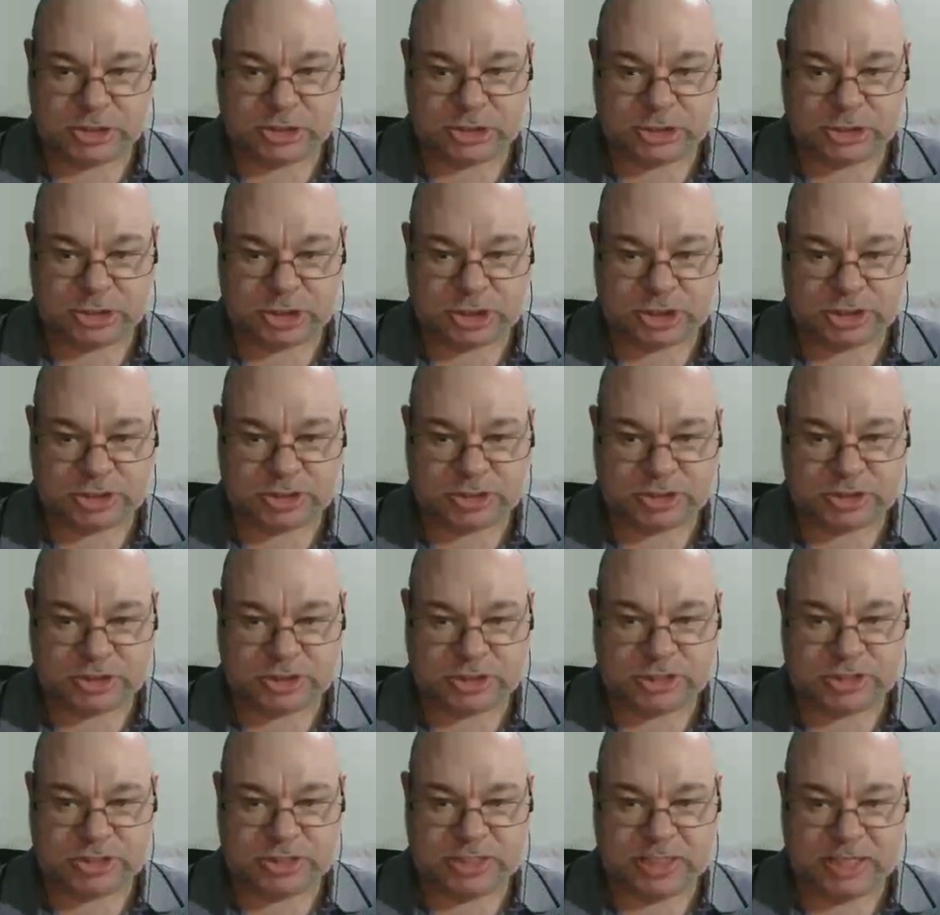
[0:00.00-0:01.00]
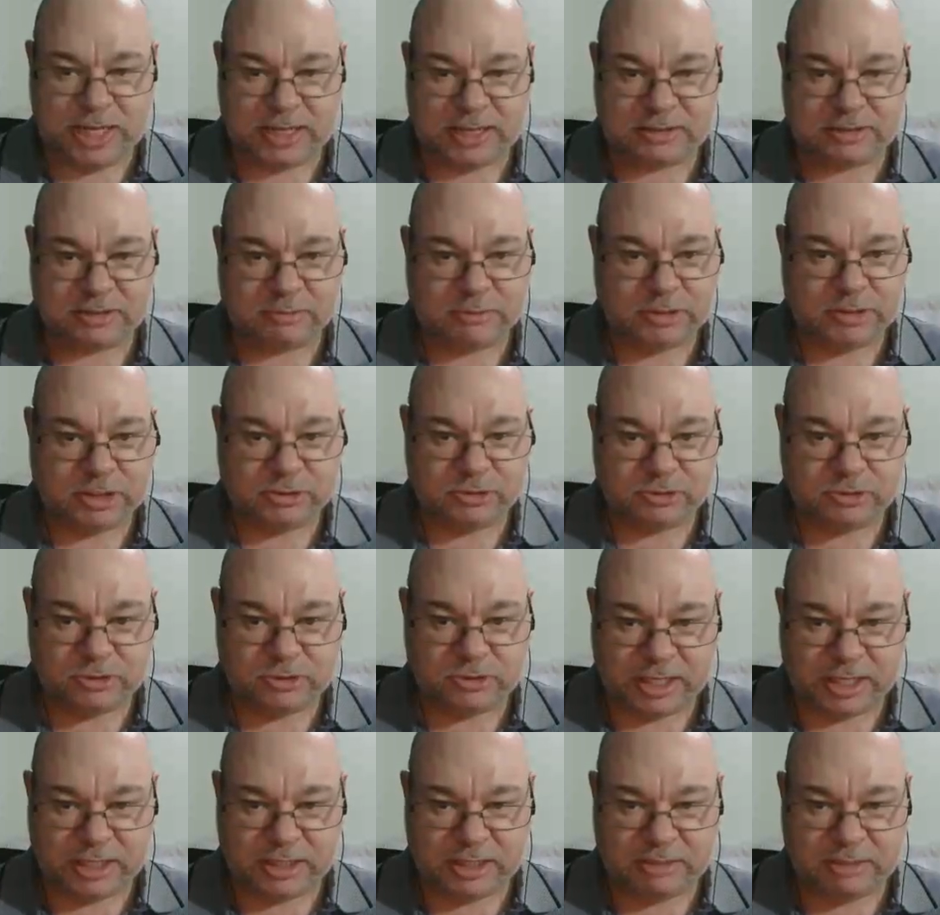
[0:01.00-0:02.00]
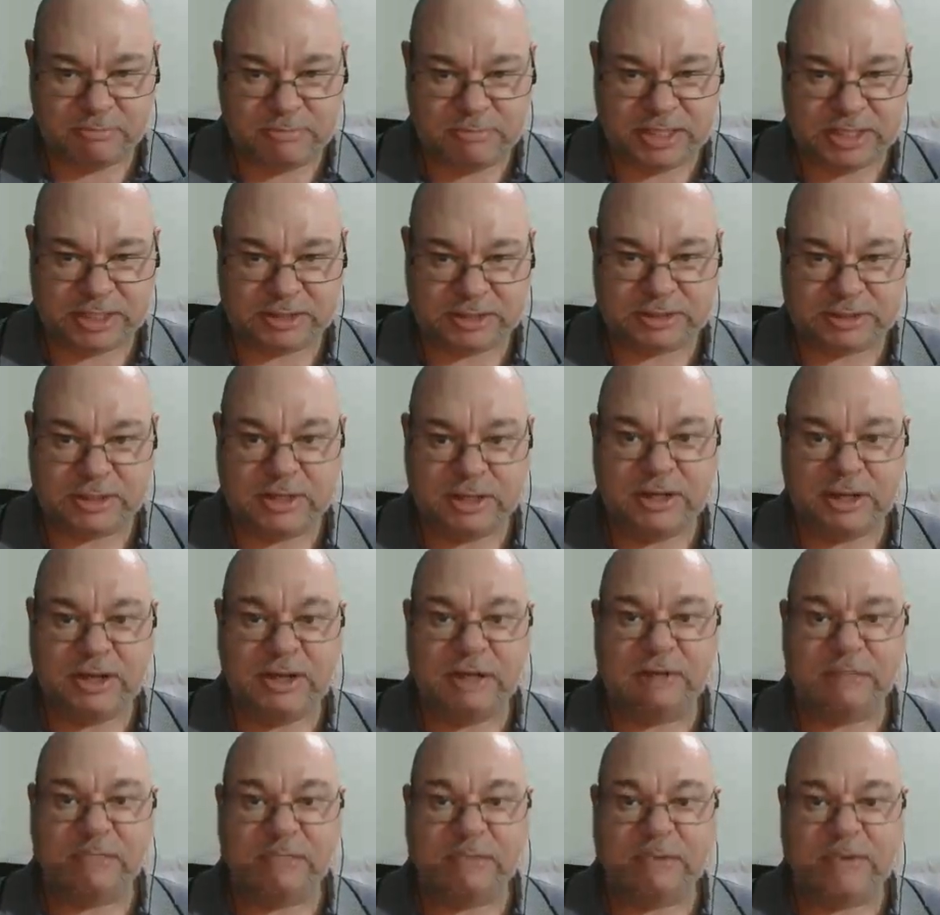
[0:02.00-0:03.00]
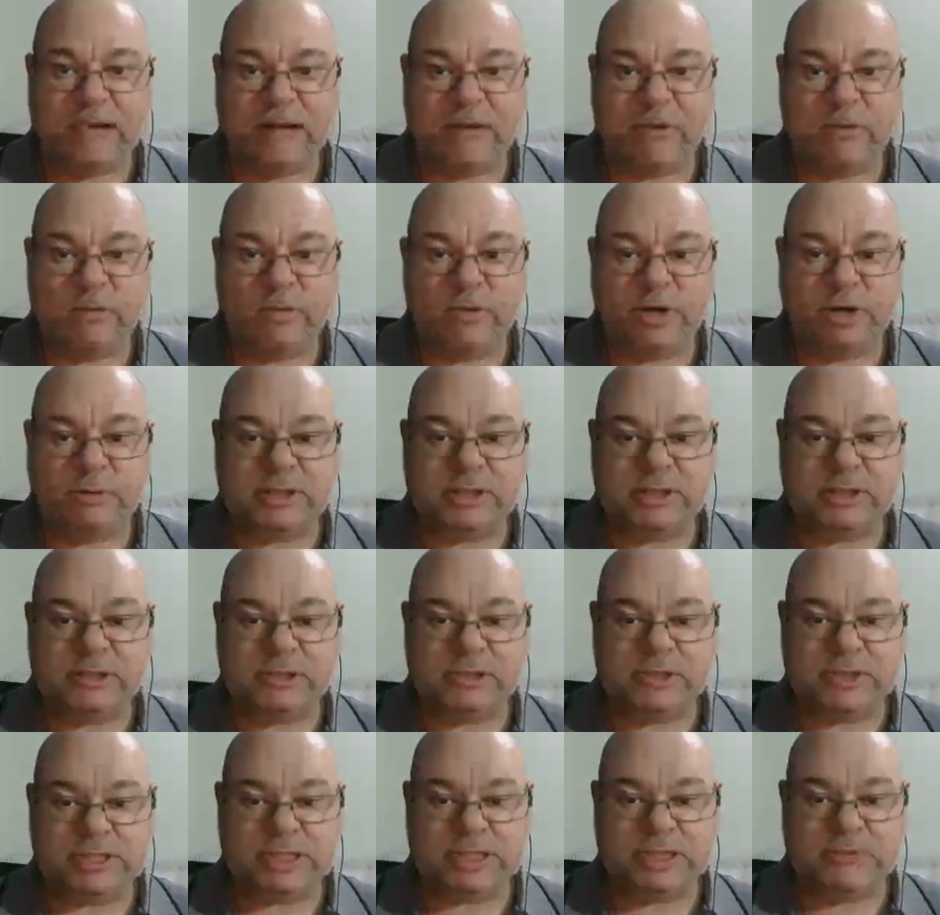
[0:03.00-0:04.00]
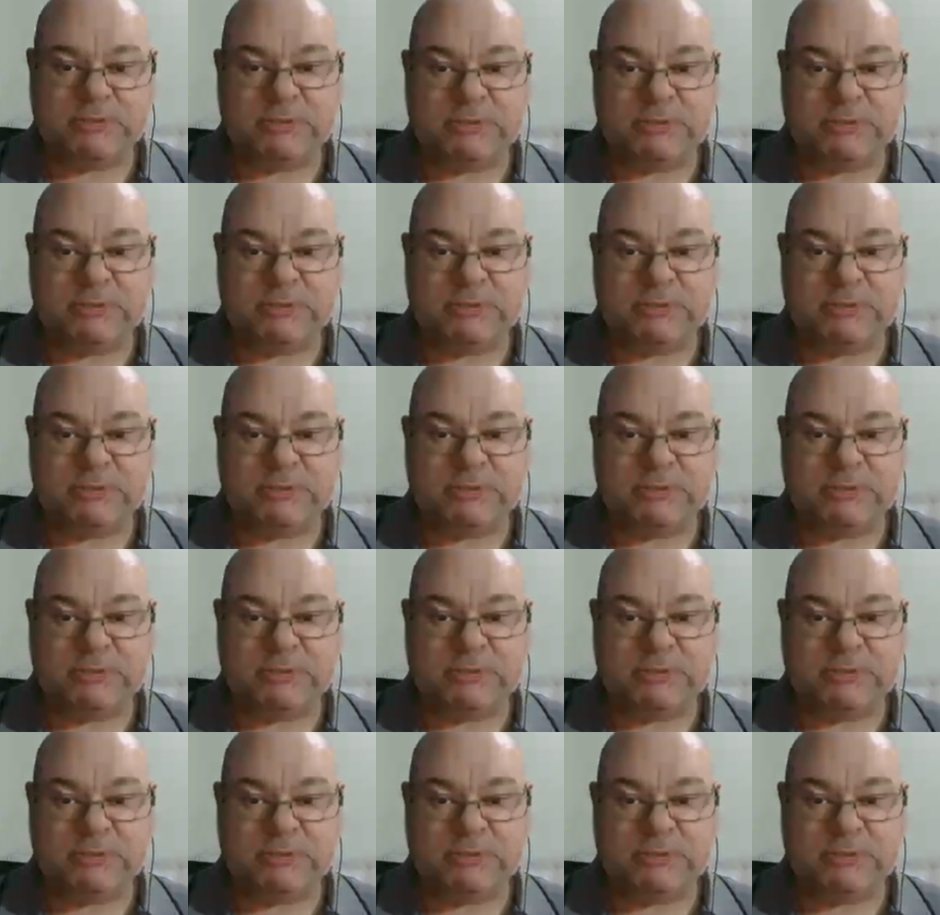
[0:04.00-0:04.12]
just yet. I'm going to do that in a minute. But what I'm going to do is come